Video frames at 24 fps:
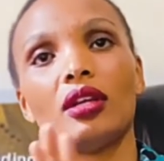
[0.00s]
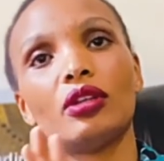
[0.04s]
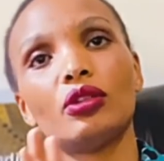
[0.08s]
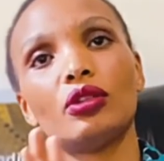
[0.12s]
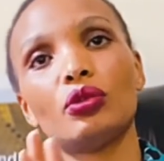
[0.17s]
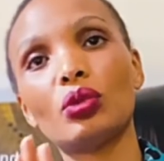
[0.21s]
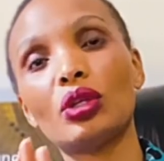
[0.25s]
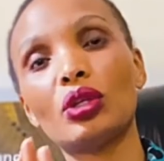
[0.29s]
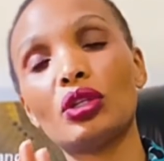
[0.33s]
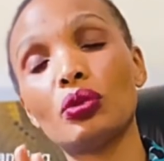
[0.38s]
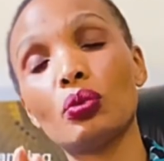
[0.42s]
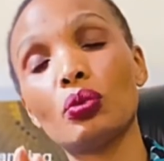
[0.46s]

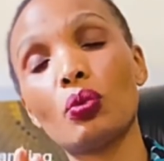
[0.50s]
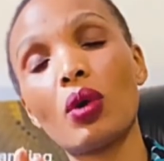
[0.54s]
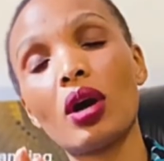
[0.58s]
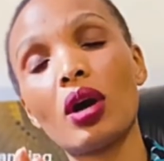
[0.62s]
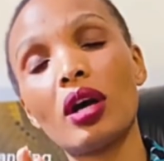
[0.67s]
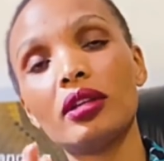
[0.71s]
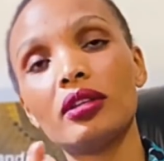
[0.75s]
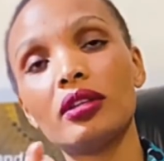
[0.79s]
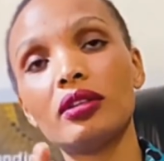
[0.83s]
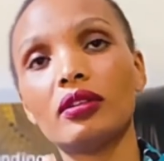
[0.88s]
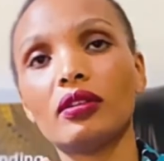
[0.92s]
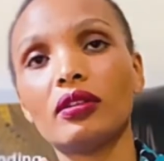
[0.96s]

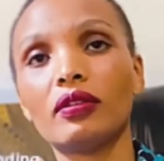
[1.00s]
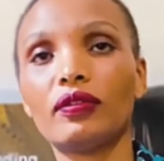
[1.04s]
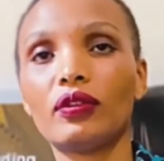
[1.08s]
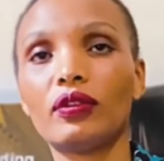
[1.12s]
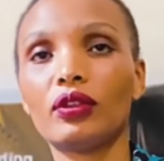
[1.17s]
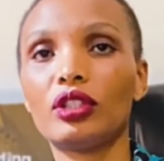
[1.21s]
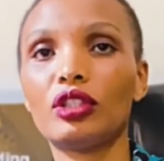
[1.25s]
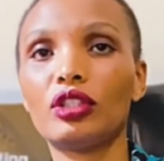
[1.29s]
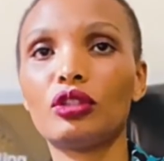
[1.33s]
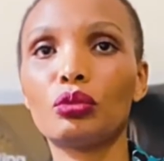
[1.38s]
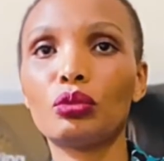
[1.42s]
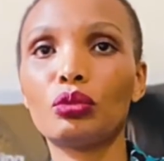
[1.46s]
21 to
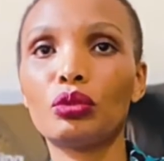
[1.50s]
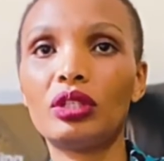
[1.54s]
42